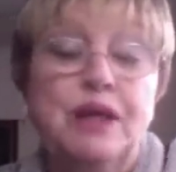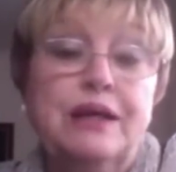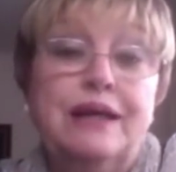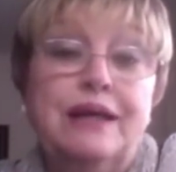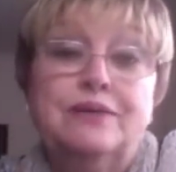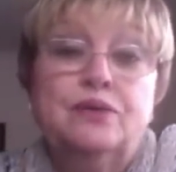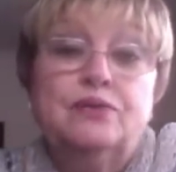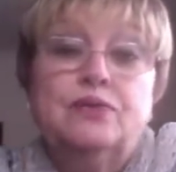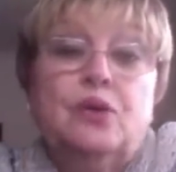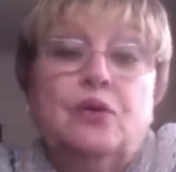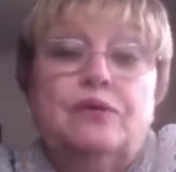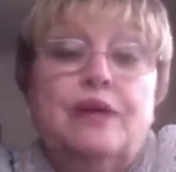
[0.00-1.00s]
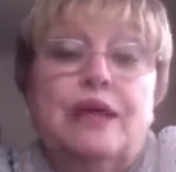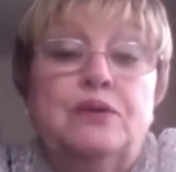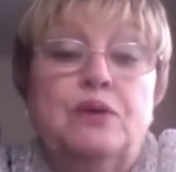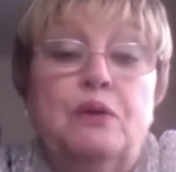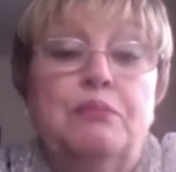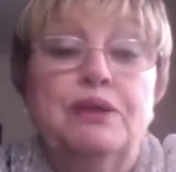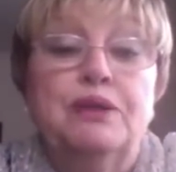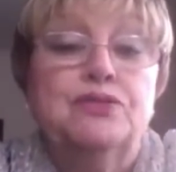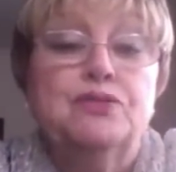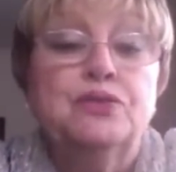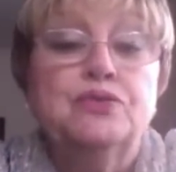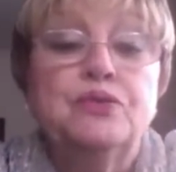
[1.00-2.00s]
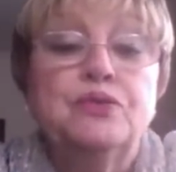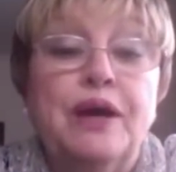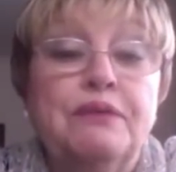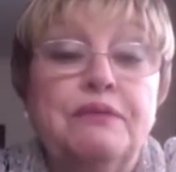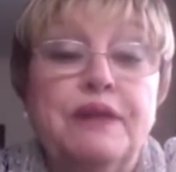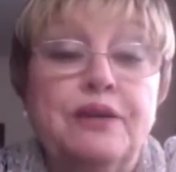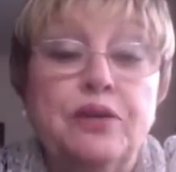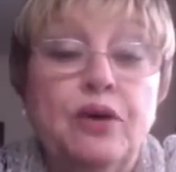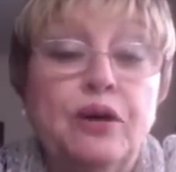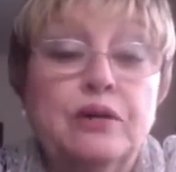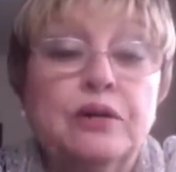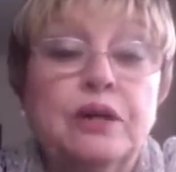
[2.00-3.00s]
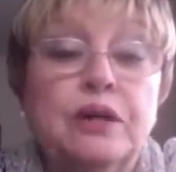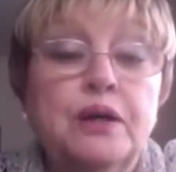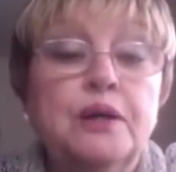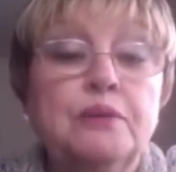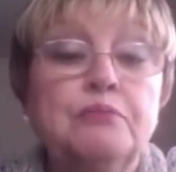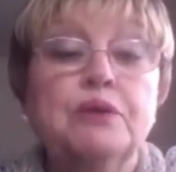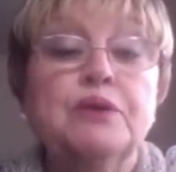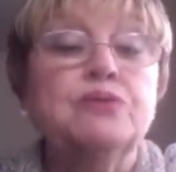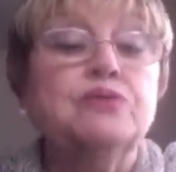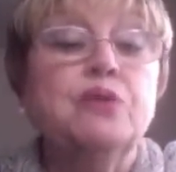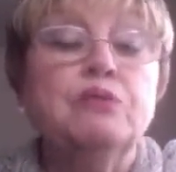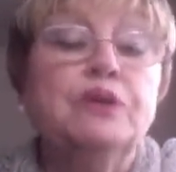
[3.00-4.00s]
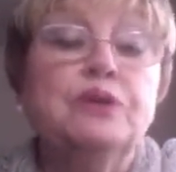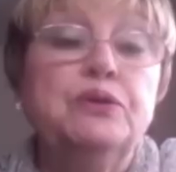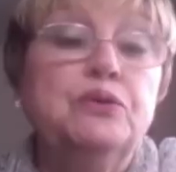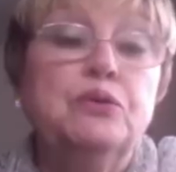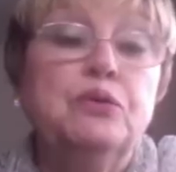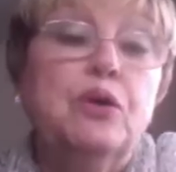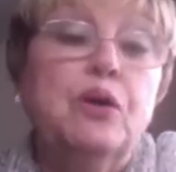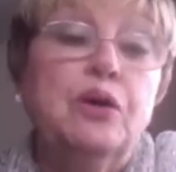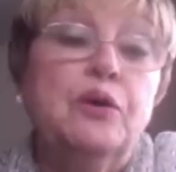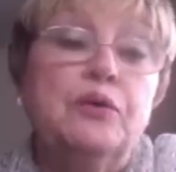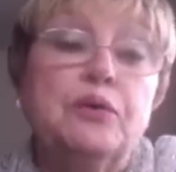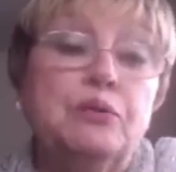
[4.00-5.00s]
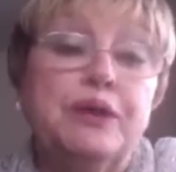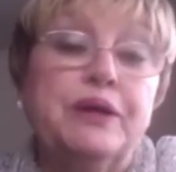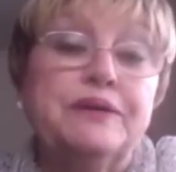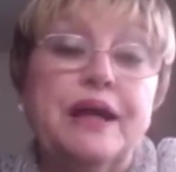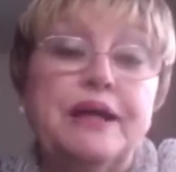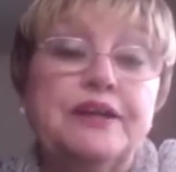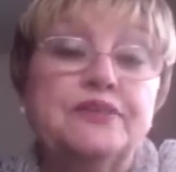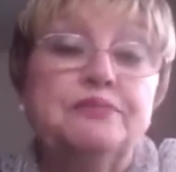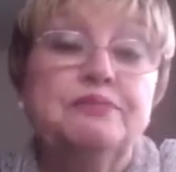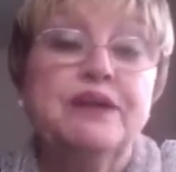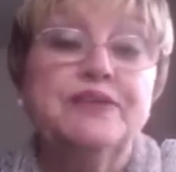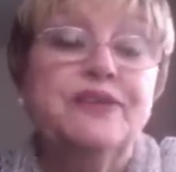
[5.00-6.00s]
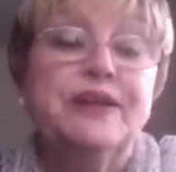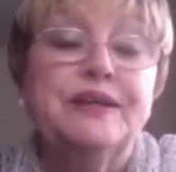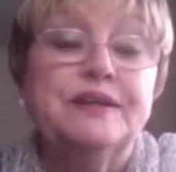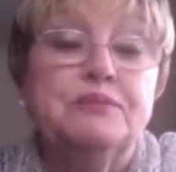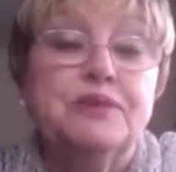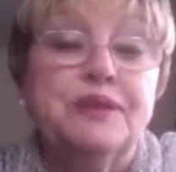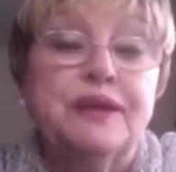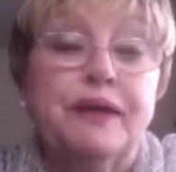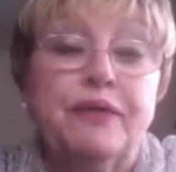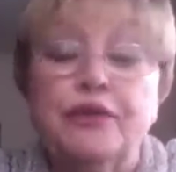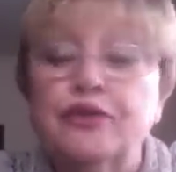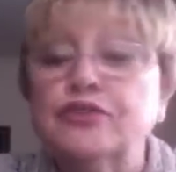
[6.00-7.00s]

And you know that nobody's going to have that yarn because only you are the one that is mixing them together.